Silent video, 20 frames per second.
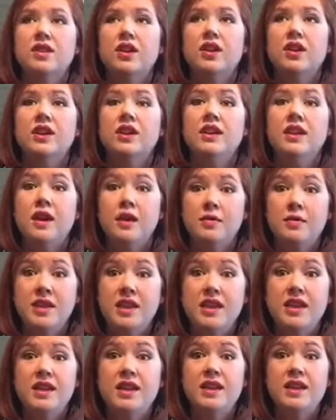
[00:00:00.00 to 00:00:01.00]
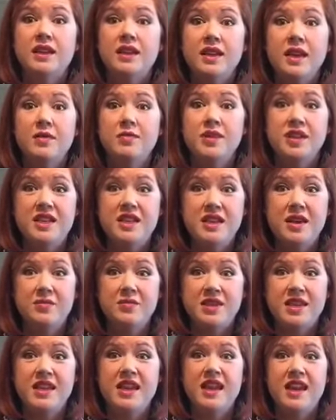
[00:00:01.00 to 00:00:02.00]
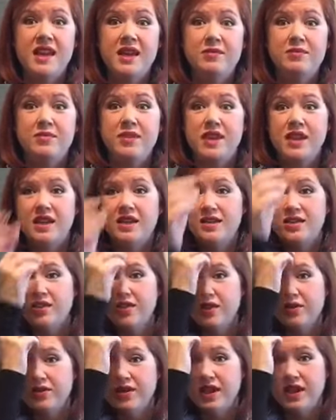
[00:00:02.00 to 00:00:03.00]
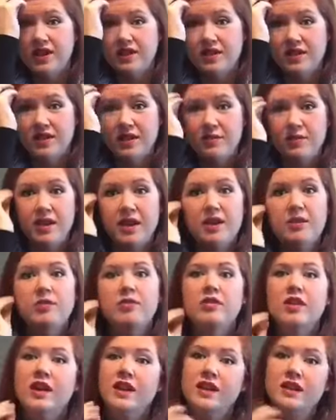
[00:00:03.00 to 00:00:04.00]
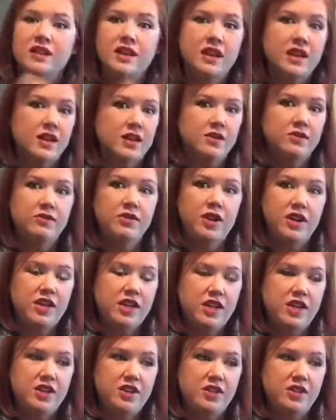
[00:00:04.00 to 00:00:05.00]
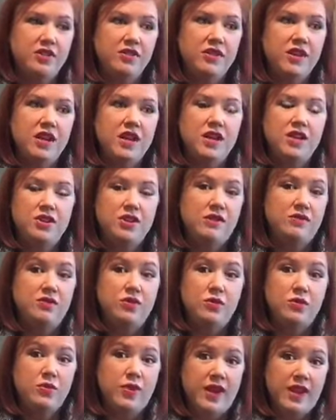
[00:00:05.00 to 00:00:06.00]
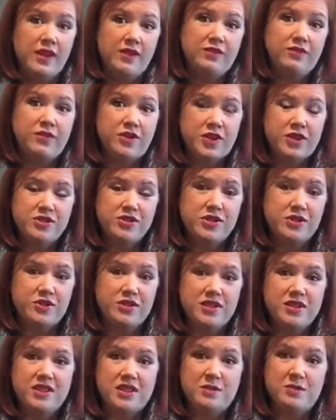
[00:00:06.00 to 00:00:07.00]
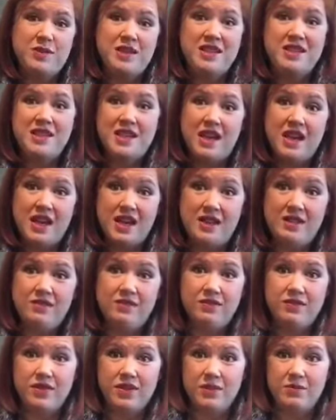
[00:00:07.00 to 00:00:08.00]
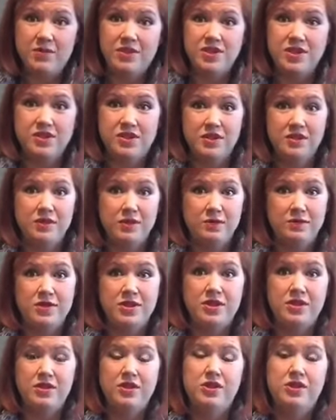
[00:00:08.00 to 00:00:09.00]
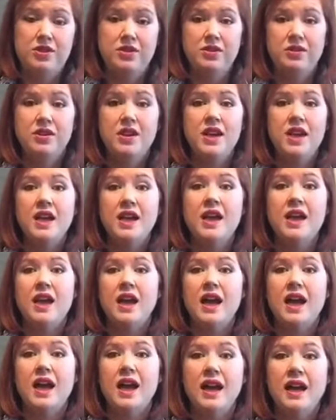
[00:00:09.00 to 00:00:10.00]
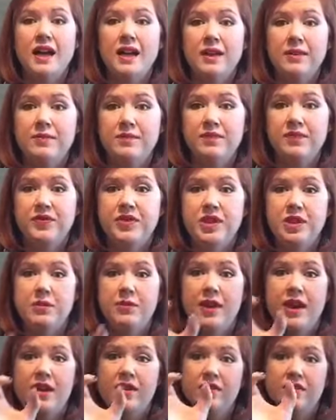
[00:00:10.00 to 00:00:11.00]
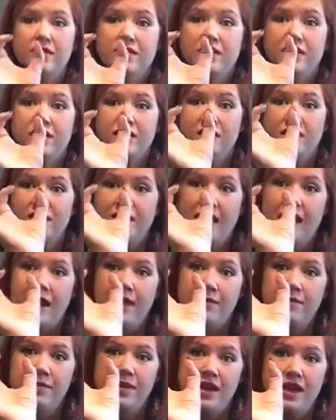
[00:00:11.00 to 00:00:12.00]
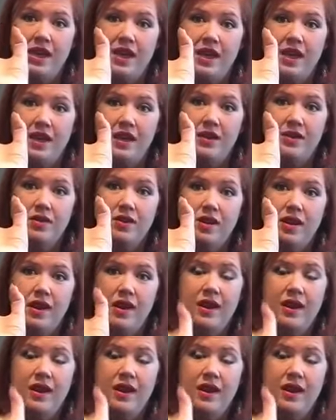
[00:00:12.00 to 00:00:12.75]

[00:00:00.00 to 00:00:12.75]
yummy handmade donuts. They make them right there in front of you. You have to wait for your donuts to be done for them to serve them to you. They're about that big,